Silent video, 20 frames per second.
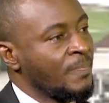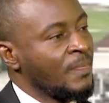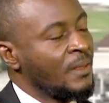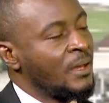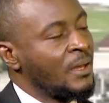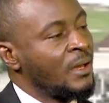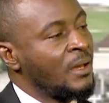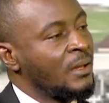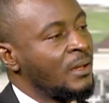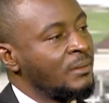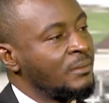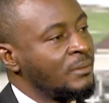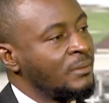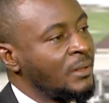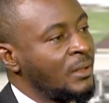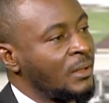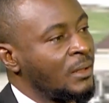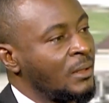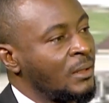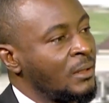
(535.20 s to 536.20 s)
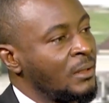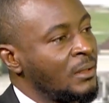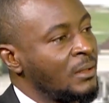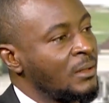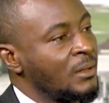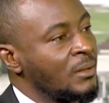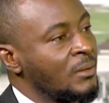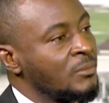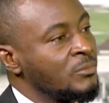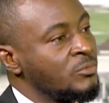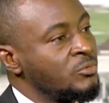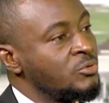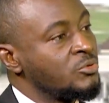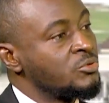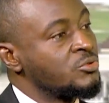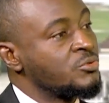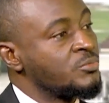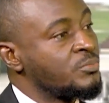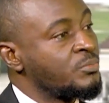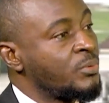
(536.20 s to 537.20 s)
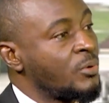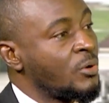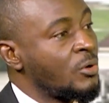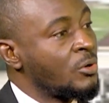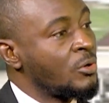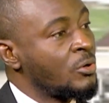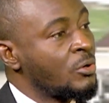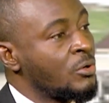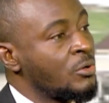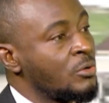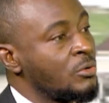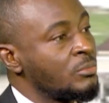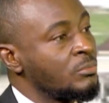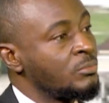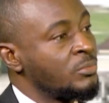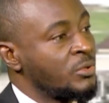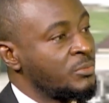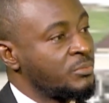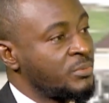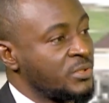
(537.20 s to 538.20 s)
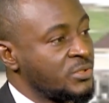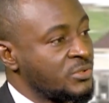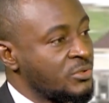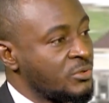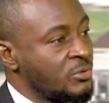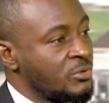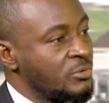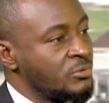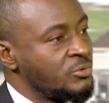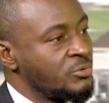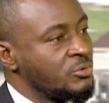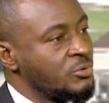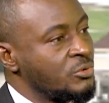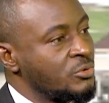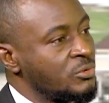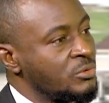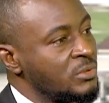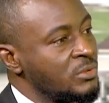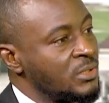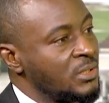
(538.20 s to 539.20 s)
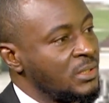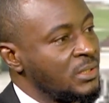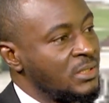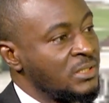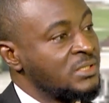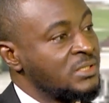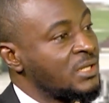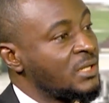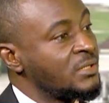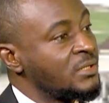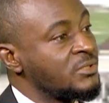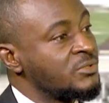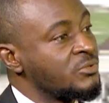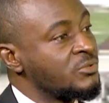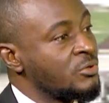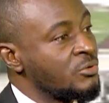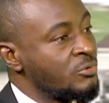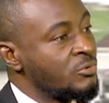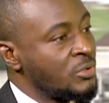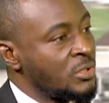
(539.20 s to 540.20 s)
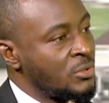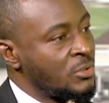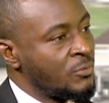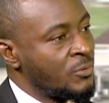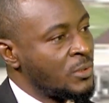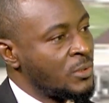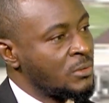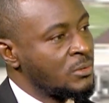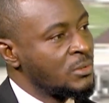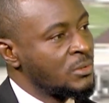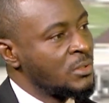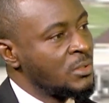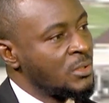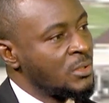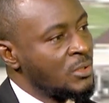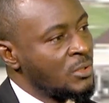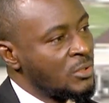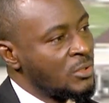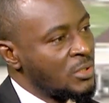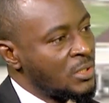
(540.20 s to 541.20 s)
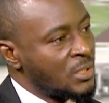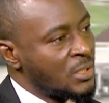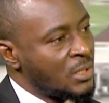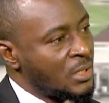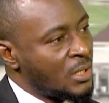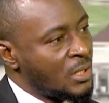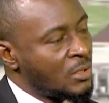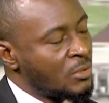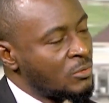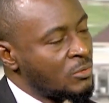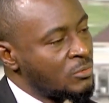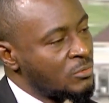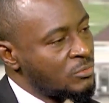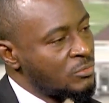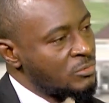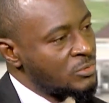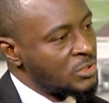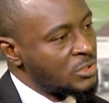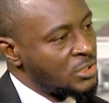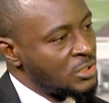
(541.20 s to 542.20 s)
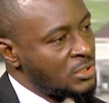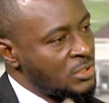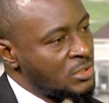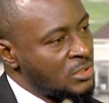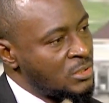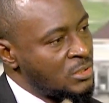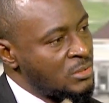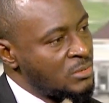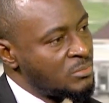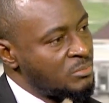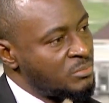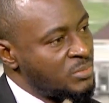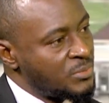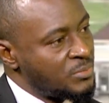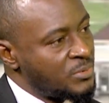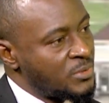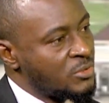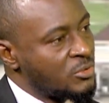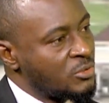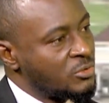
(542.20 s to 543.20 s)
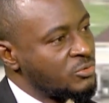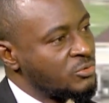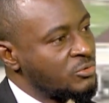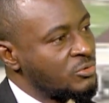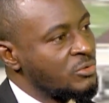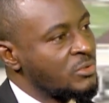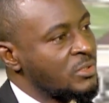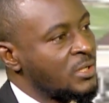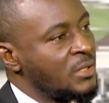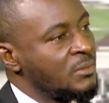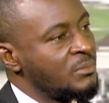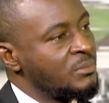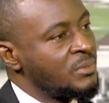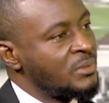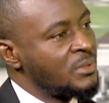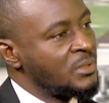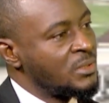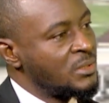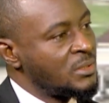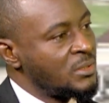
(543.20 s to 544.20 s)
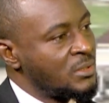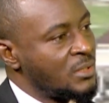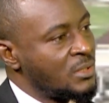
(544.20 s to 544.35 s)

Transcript: and due to poor blood pressure control, the child is not growing well. Now the BP control can be